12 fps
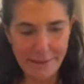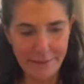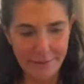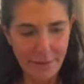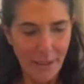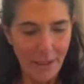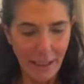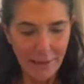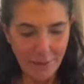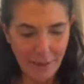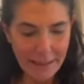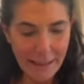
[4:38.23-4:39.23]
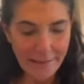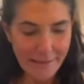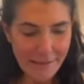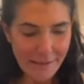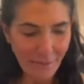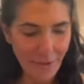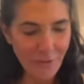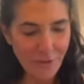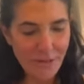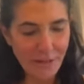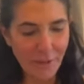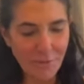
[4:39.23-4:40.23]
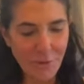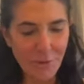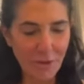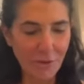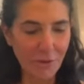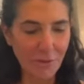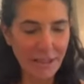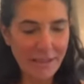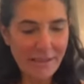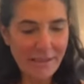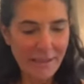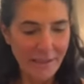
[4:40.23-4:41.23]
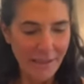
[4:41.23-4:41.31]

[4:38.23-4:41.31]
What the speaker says: So I don't know, again, this is my first time doing the greens.